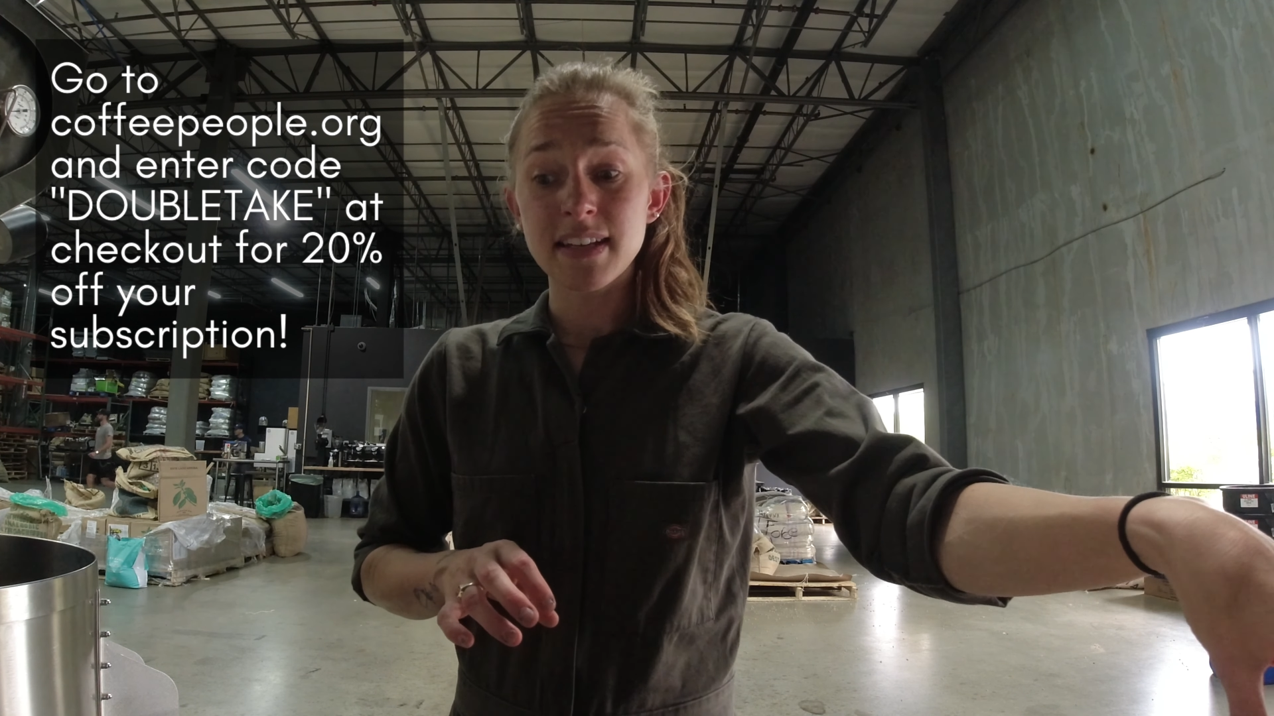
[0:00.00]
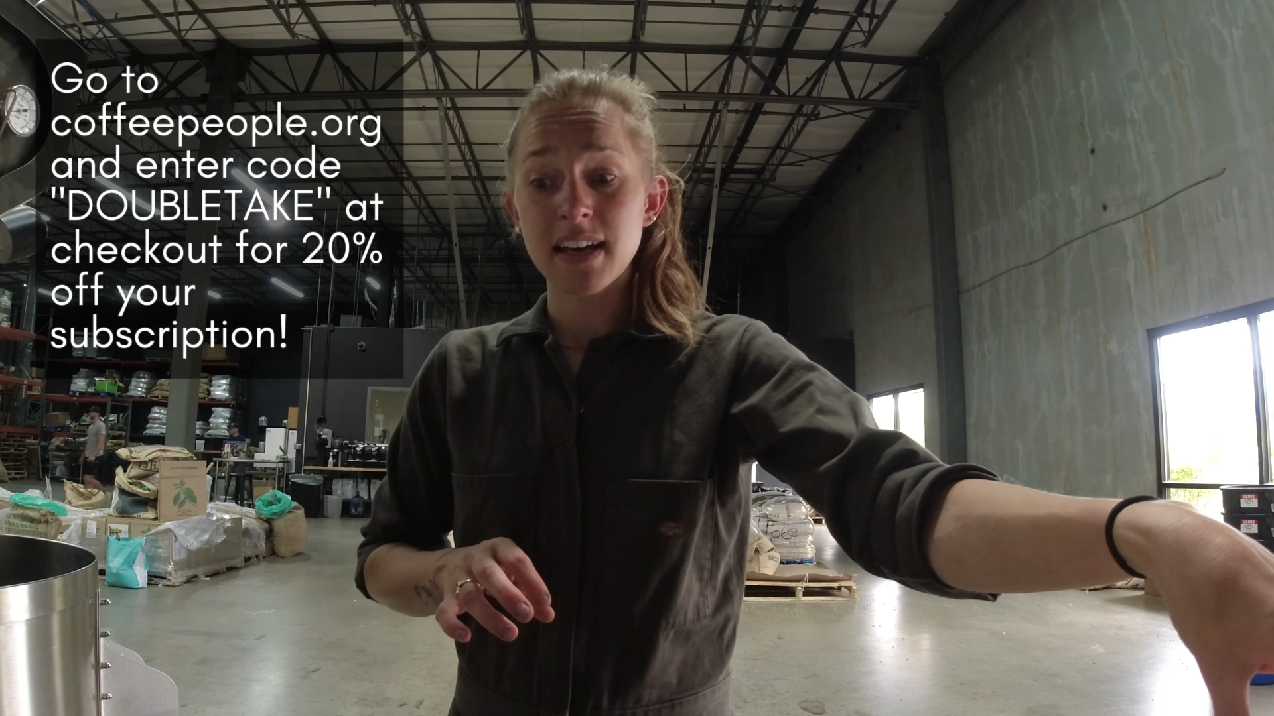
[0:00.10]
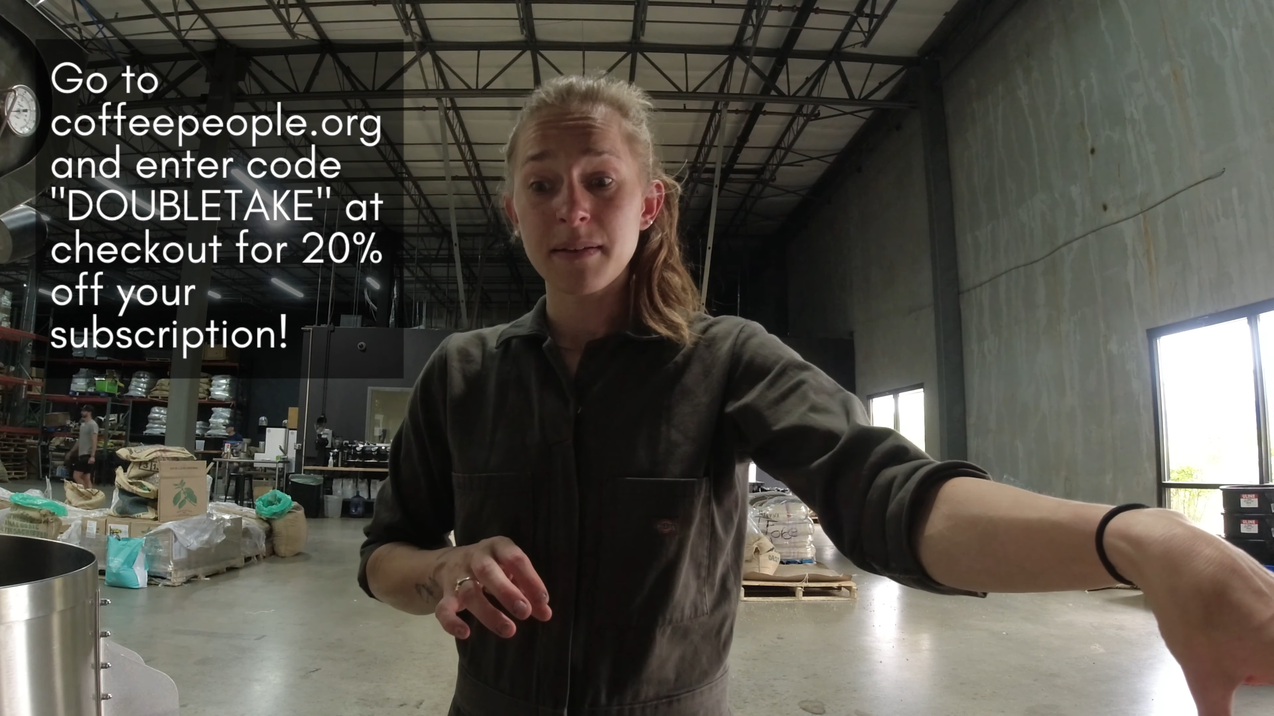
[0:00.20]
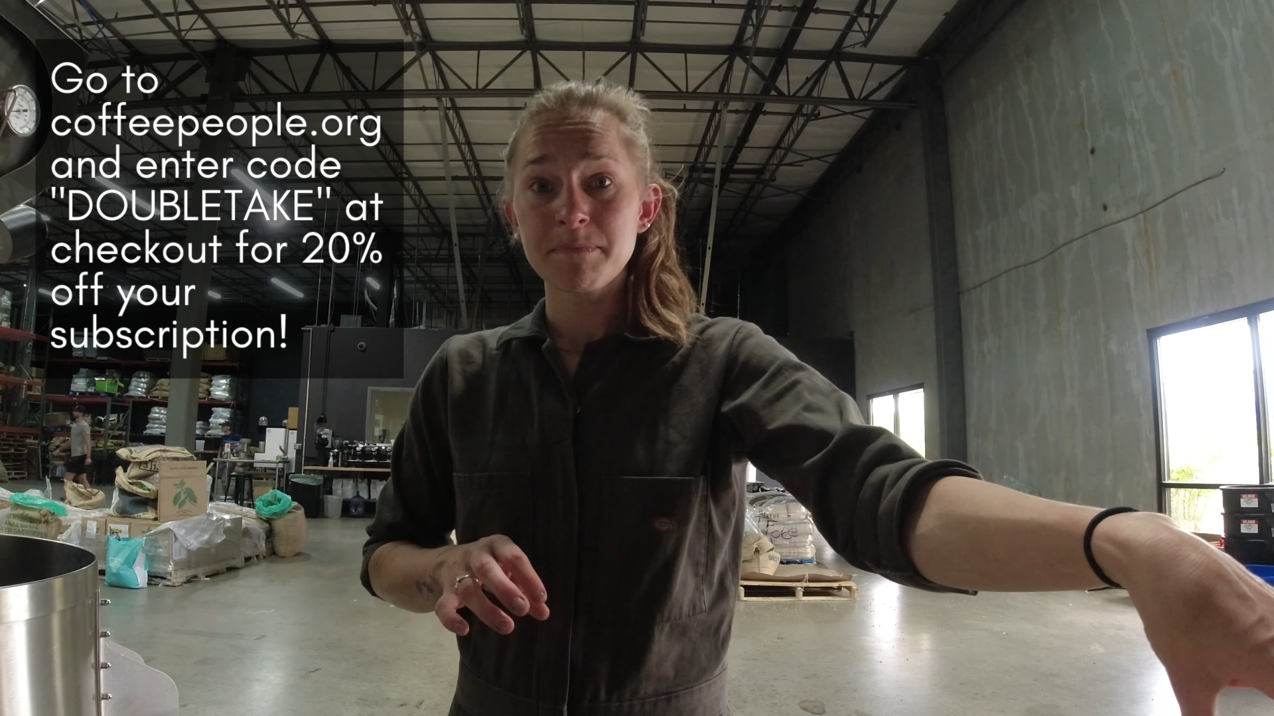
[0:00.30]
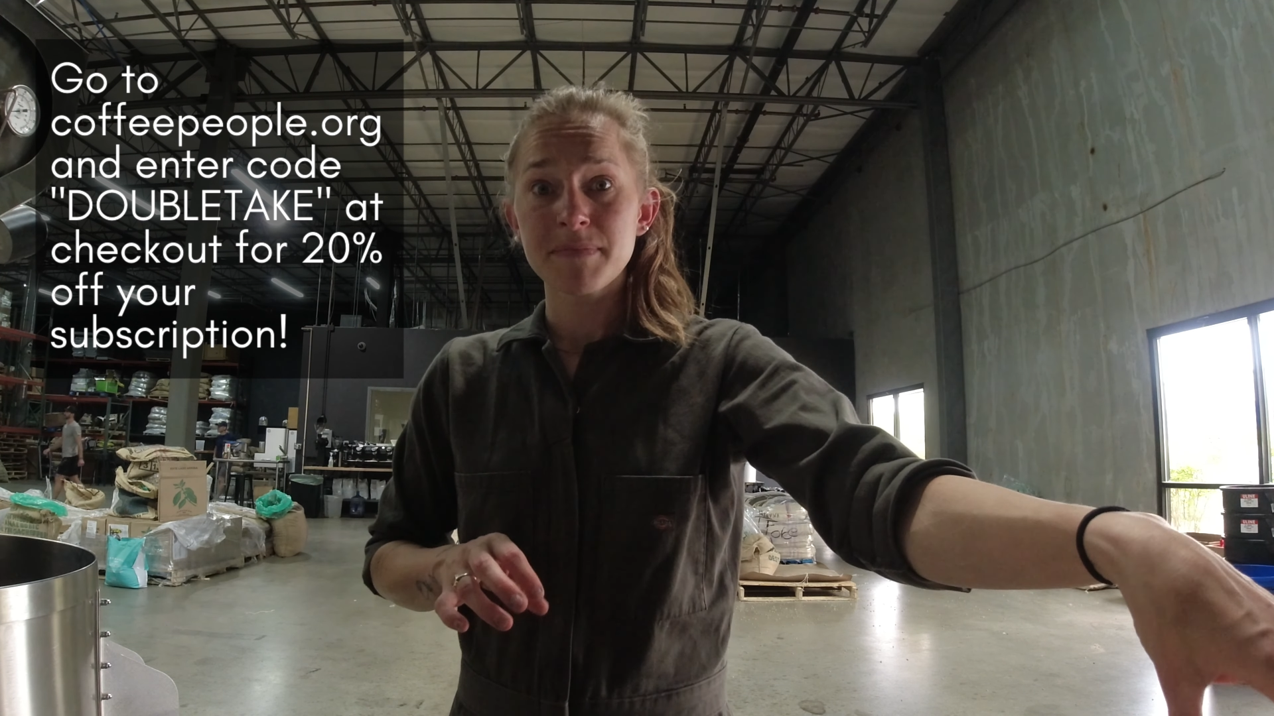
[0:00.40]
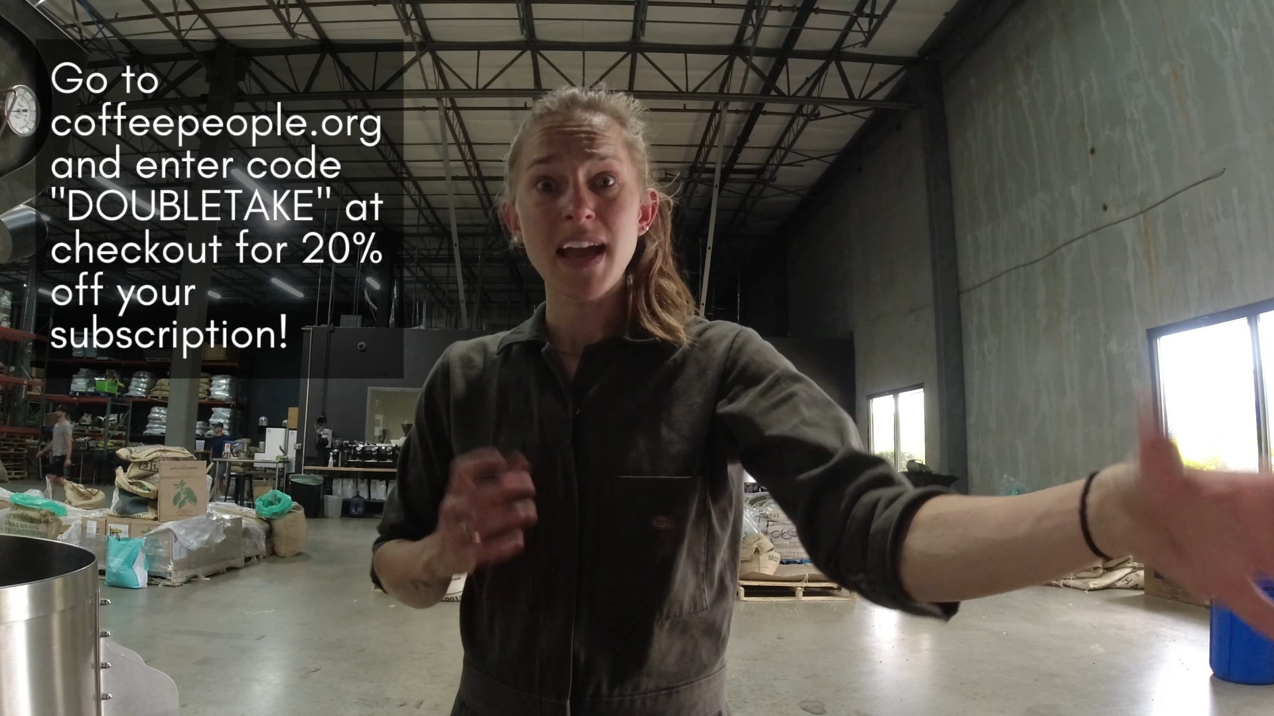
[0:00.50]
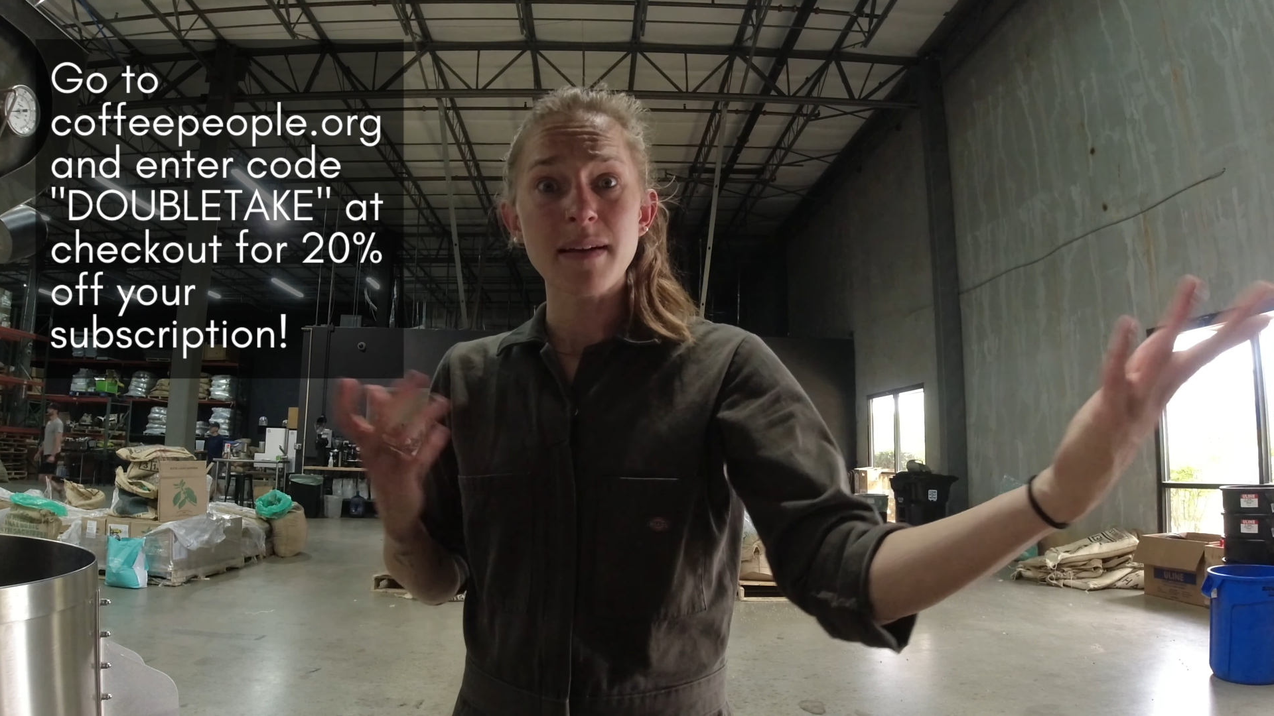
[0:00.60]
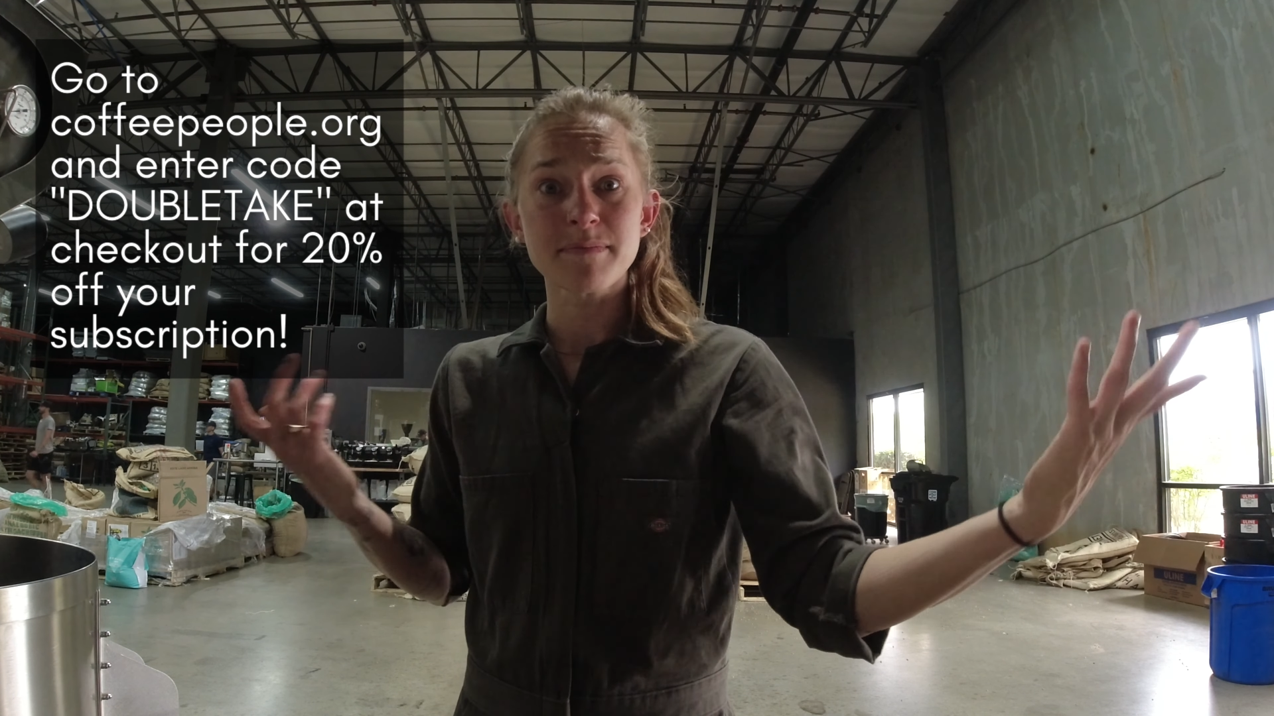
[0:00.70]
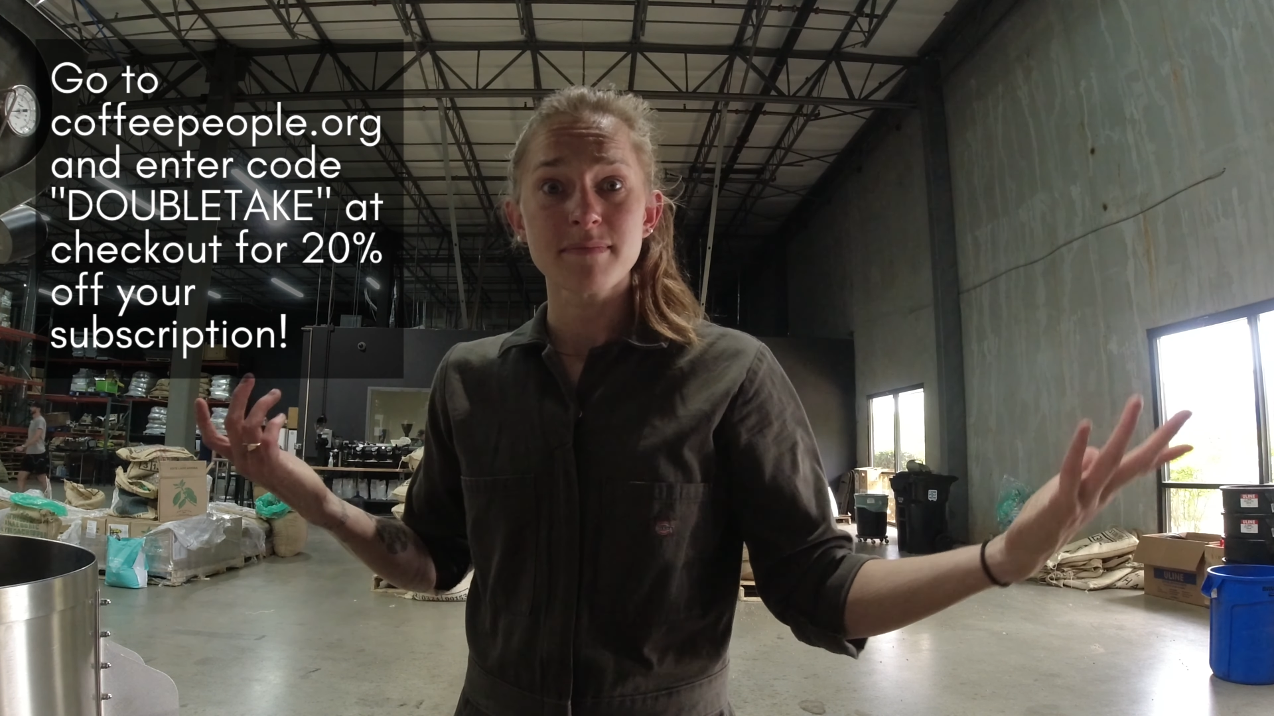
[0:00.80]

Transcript: yeah,